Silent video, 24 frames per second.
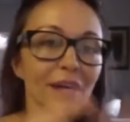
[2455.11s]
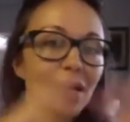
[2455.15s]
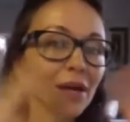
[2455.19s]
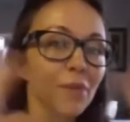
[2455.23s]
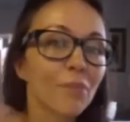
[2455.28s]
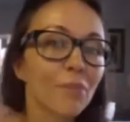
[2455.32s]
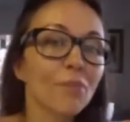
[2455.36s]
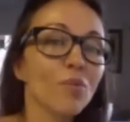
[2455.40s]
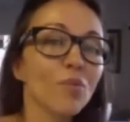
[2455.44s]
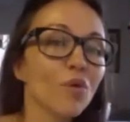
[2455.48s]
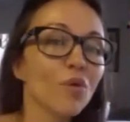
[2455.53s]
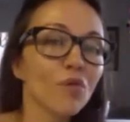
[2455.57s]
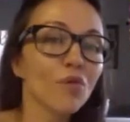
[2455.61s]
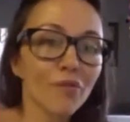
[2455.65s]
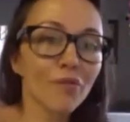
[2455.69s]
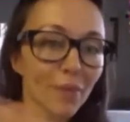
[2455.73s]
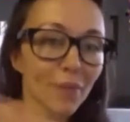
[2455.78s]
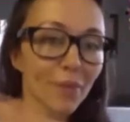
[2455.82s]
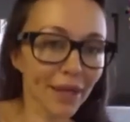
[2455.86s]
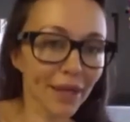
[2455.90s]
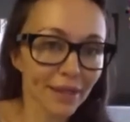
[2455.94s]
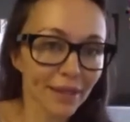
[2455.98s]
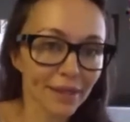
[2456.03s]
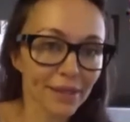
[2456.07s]

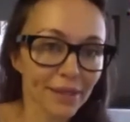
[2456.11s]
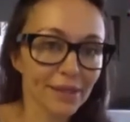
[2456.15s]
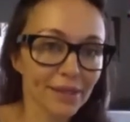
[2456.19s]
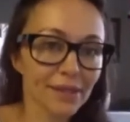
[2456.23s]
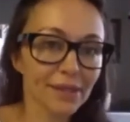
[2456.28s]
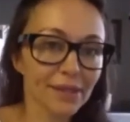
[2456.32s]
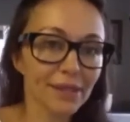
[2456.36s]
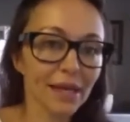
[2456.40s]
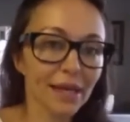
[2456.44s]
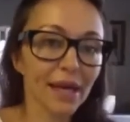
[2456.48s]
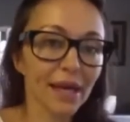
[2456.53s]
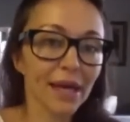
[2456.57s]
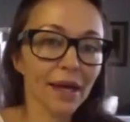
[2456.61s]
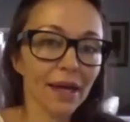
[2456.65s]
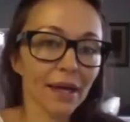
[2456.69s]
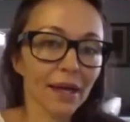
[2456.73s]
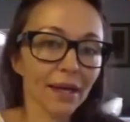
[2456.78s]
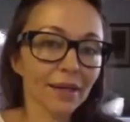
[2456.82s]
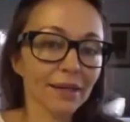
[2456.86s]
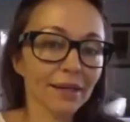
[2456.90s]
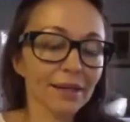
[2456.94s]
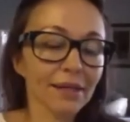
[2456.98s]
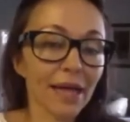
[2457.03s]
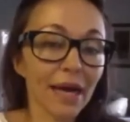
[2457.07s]
movements,
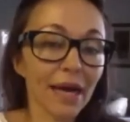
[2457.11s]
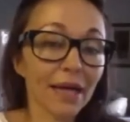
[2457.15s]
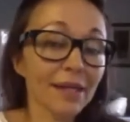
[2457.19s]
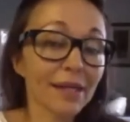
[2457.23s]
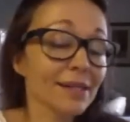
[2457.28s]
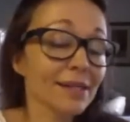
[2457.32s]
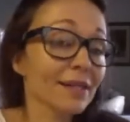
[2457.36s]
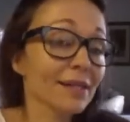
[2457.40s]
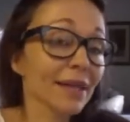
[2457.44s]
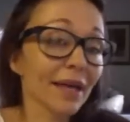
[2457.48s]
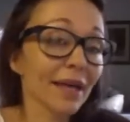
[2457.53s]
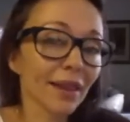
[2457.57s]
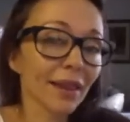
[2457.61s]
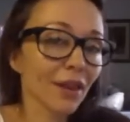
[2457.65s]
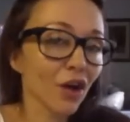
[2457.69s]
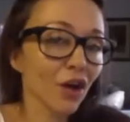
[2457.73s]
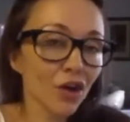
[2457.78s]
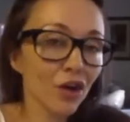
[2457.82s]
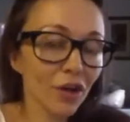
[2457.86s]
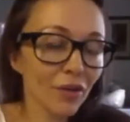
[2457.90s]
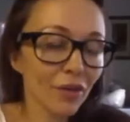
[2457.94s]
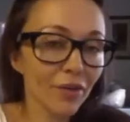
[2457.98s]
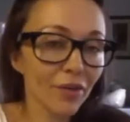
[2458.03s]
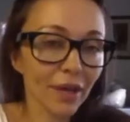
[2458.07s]
and I see a lot
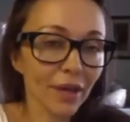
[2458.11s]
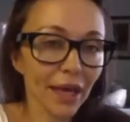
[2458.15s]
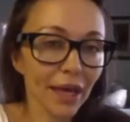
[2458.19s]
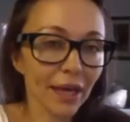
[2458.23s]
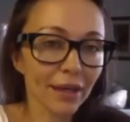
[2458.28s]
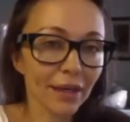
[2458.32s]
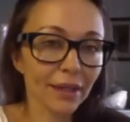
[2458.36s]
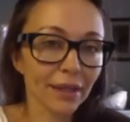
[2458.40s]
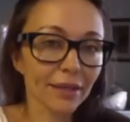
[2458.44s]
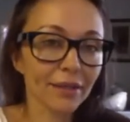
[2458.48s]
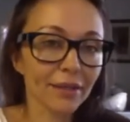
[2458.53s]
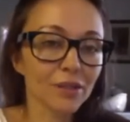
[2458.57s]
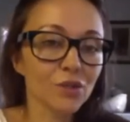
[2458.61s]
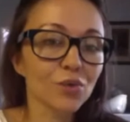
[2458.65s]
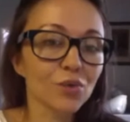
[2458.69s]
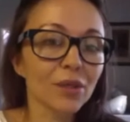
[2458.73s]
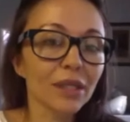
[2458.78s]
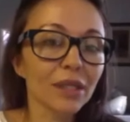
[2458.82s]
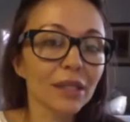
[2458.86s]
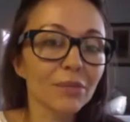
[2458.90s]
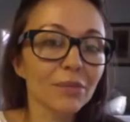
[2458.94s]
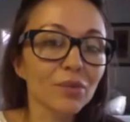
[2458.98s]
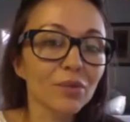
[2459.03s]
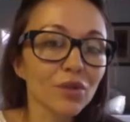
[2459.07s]
of that, and it's
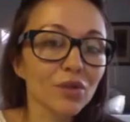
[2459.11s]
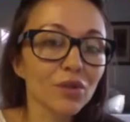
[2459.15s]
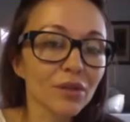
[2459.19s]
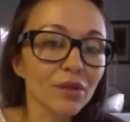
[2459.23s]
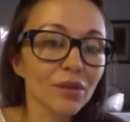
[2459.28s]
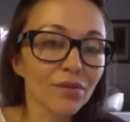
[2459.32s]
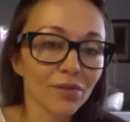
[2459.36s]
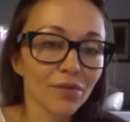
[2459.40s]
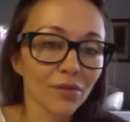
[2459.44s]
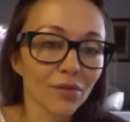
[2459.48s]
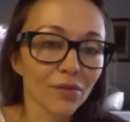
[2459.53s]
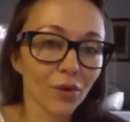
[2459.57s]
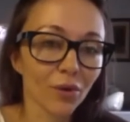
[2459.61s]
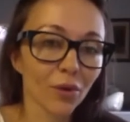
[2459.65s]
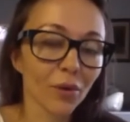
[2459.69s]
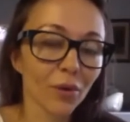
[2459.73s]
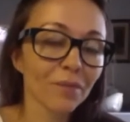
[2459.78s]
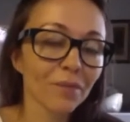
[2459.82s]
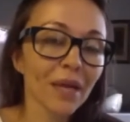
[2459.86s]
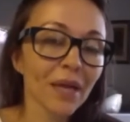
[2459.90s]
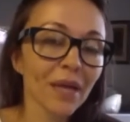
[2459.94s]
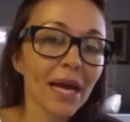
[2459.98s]
really beautiful.